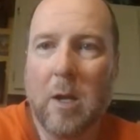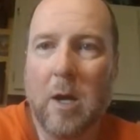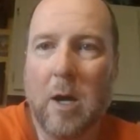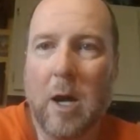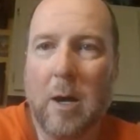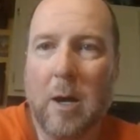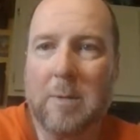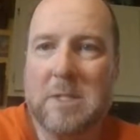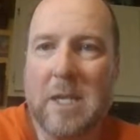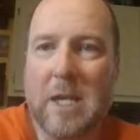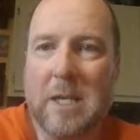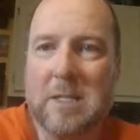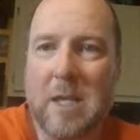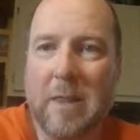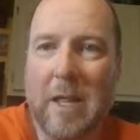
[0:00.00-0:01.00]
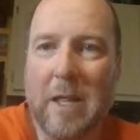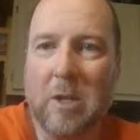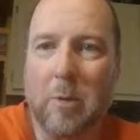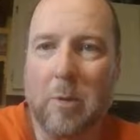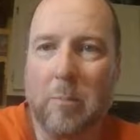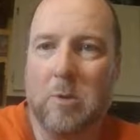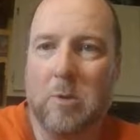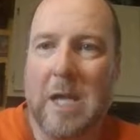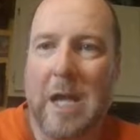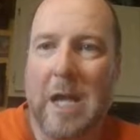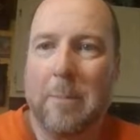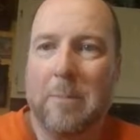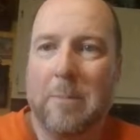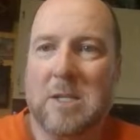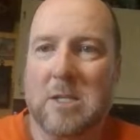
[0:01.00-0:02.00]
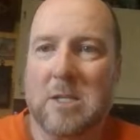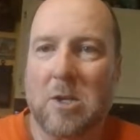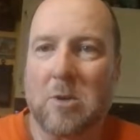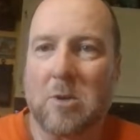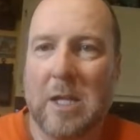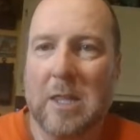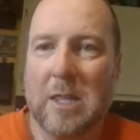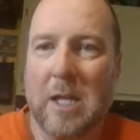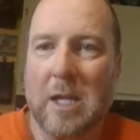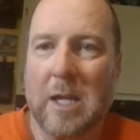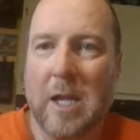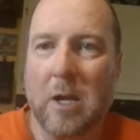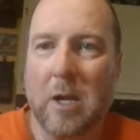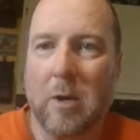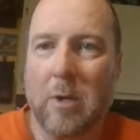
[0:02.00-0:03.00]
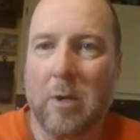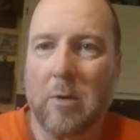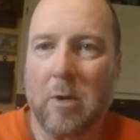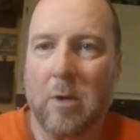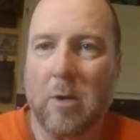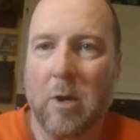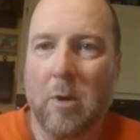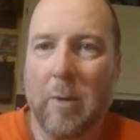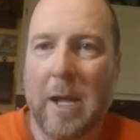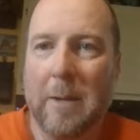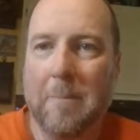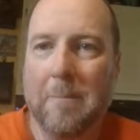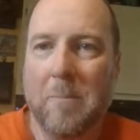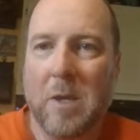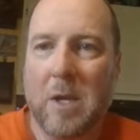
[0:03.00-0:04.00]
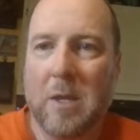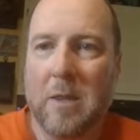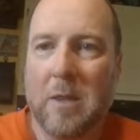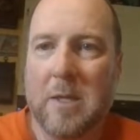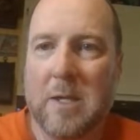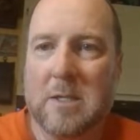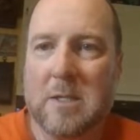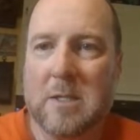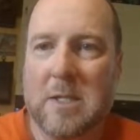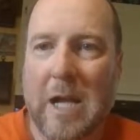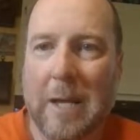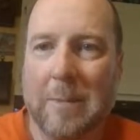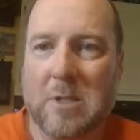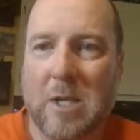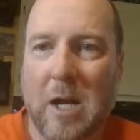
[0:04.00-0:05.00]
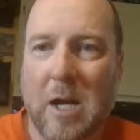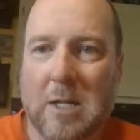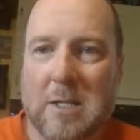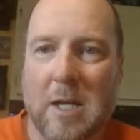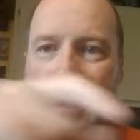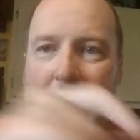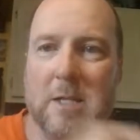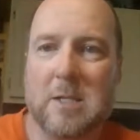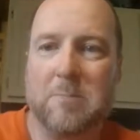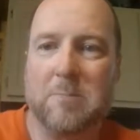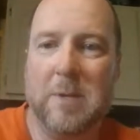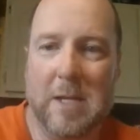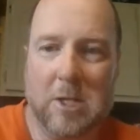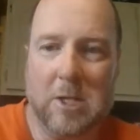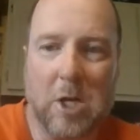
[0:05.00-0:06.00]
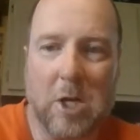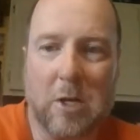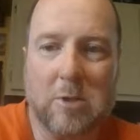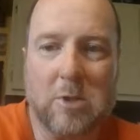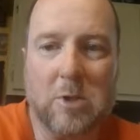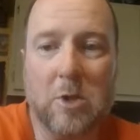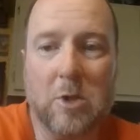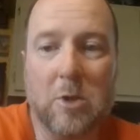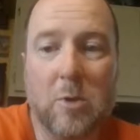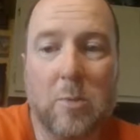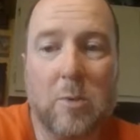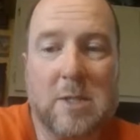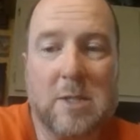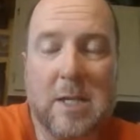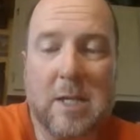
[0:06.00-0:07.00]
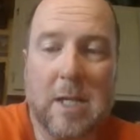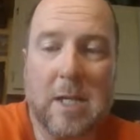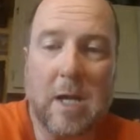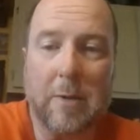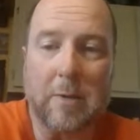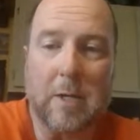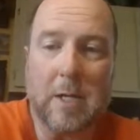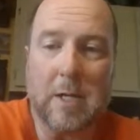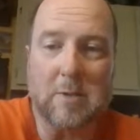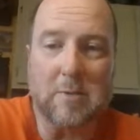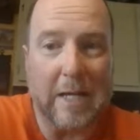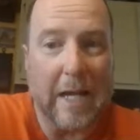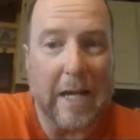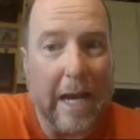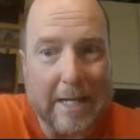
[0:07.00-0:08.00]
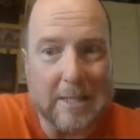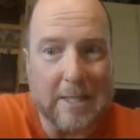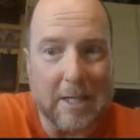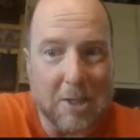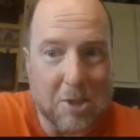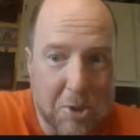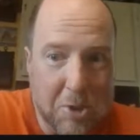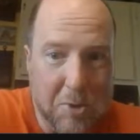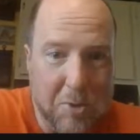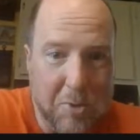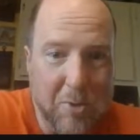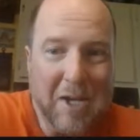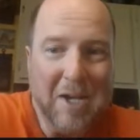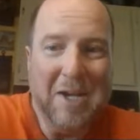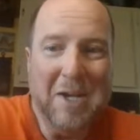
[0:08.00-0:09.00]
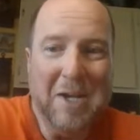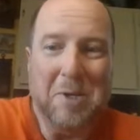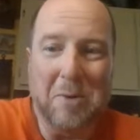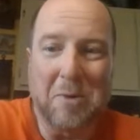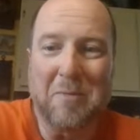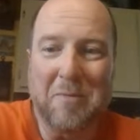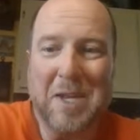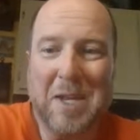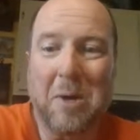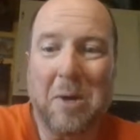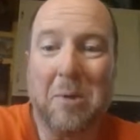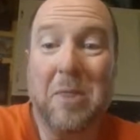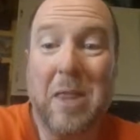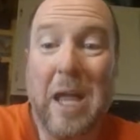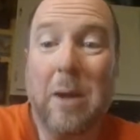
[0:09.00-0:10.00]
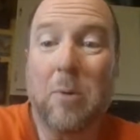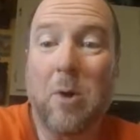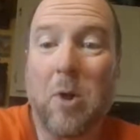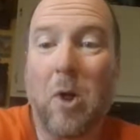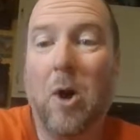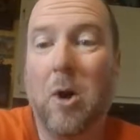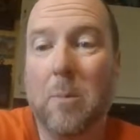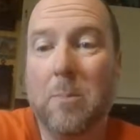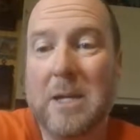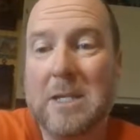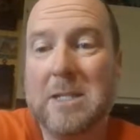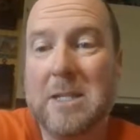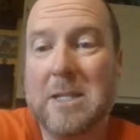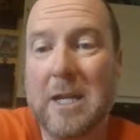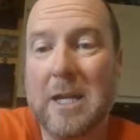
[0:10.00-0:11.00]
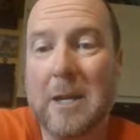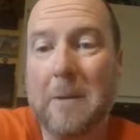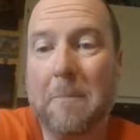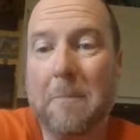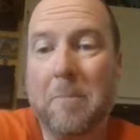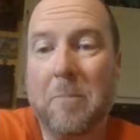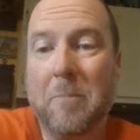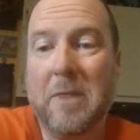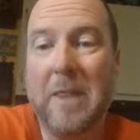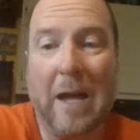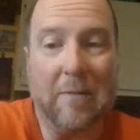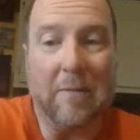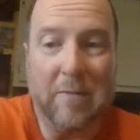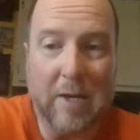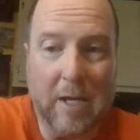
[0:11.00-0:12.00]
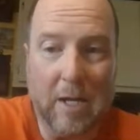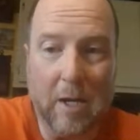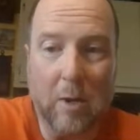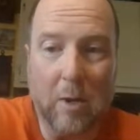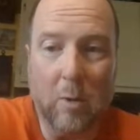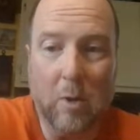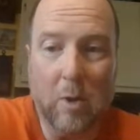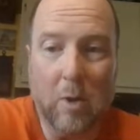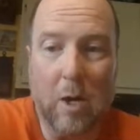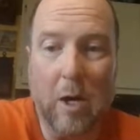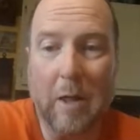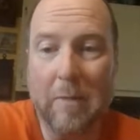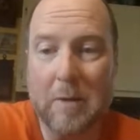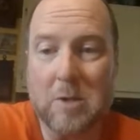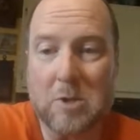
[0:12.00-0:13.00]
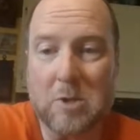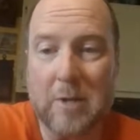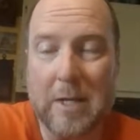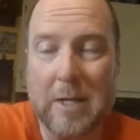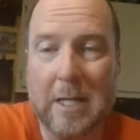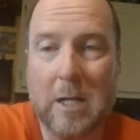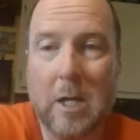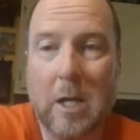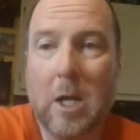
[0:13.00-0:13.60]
it says on that little blue tab, it says underneath, I can't go under, it'll go away. This tab's content is being shared. So you will see the other kids reacting to your video. They will all be seeing that video on their screen.